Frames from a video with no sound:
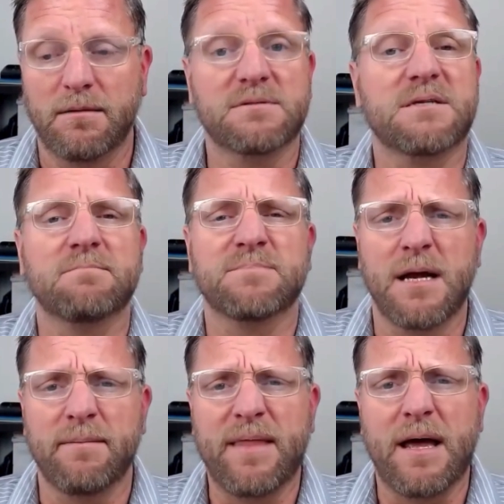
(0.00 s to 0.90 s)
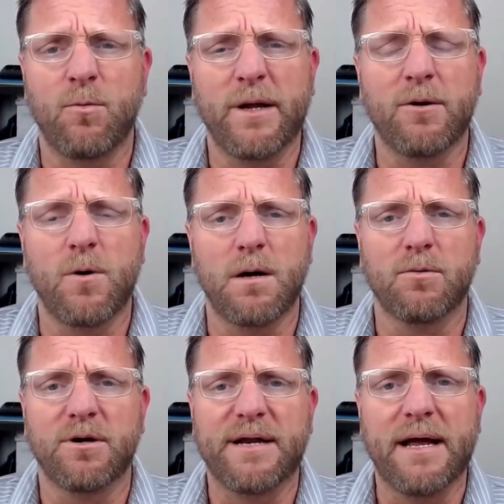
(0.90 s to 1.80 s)
sometime that week while
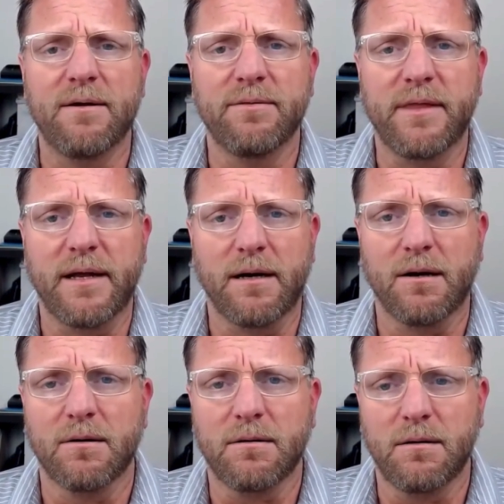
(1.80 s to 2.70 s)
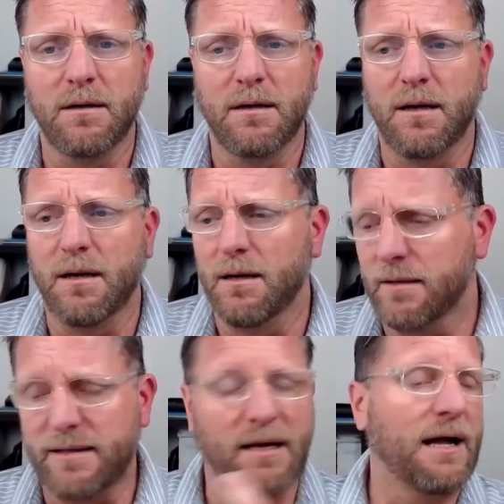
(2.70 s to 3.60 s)
we're down there,
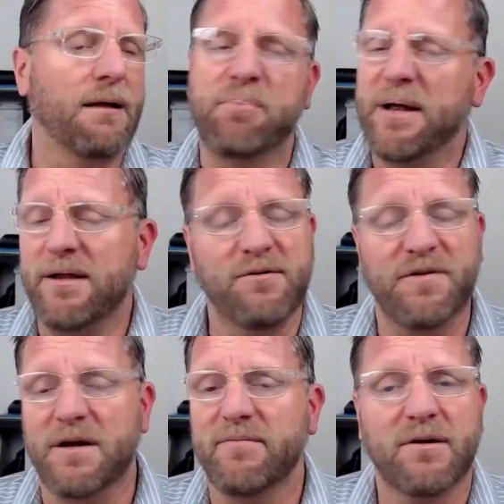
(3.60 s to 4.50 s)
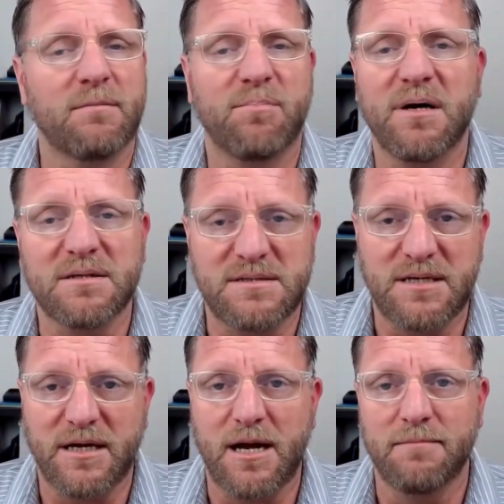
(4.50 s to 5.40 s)
I'll pay you $500
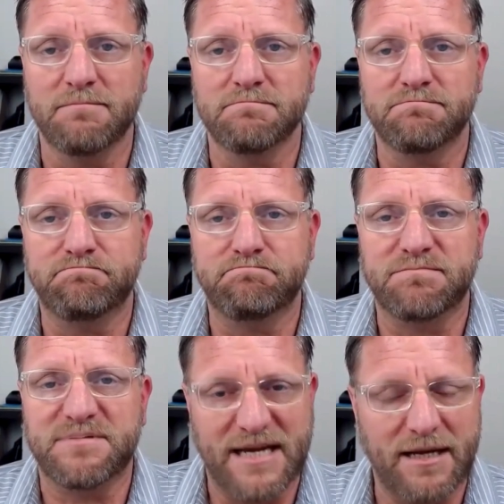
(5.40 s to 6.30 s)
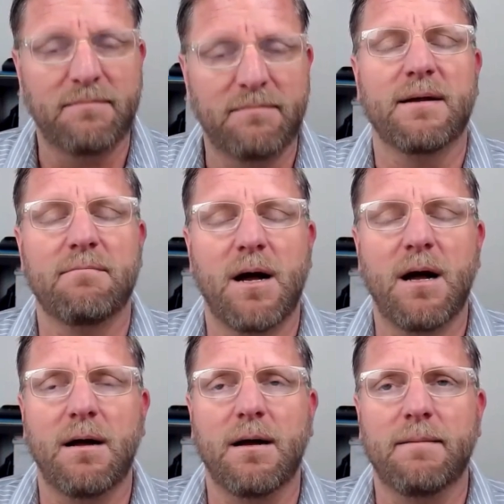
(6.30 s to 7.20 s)
to come tell my
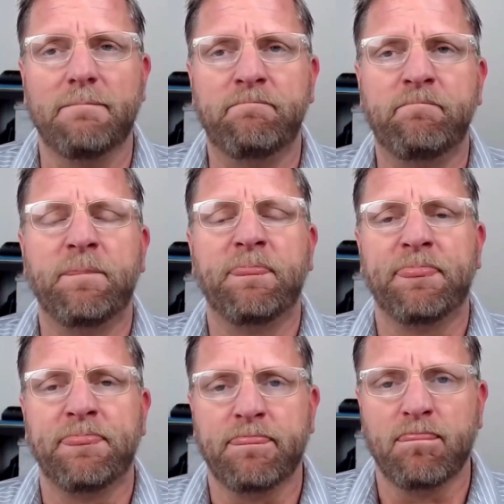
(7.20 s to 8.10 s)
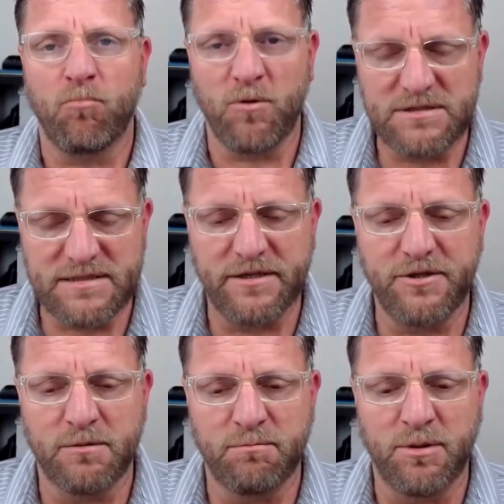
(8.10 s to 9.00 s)
mom what's in
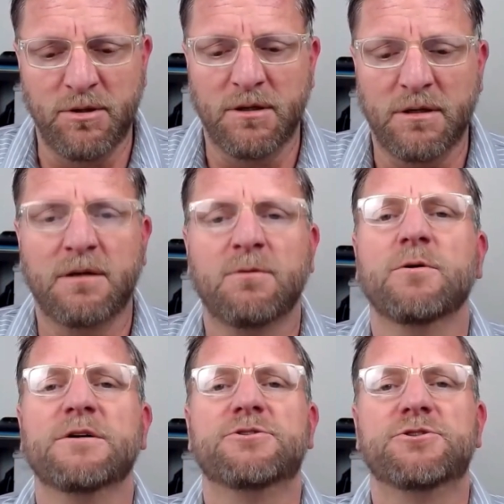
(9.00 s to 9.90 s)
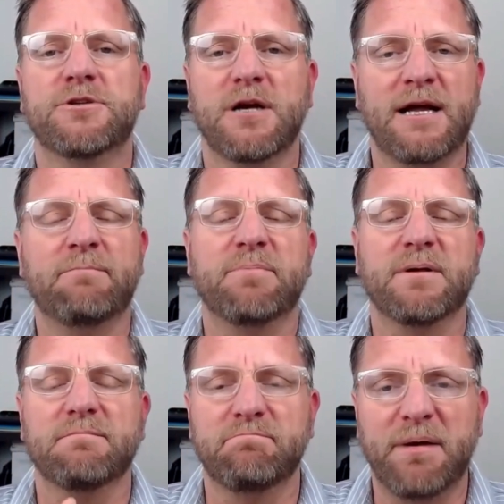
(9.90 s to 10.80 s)
your book, which I've
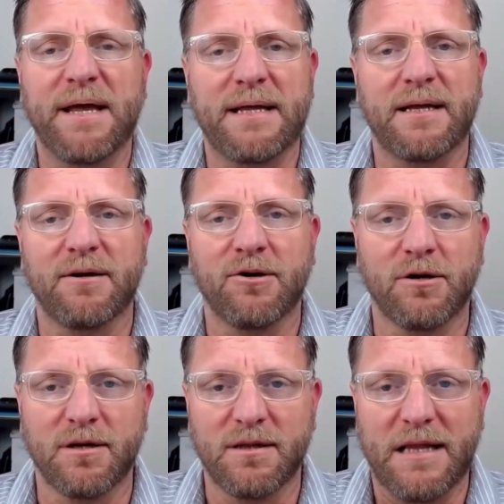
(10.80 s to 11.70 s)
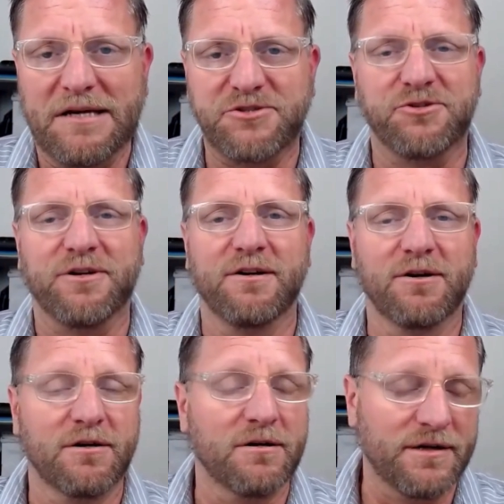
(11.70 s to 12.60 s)
been begging her and lecturing
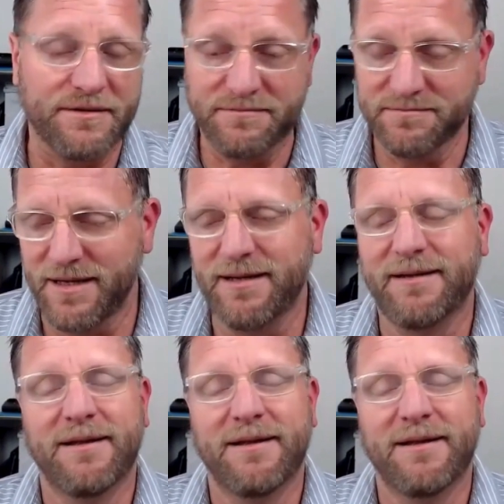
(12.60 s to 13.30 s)
her and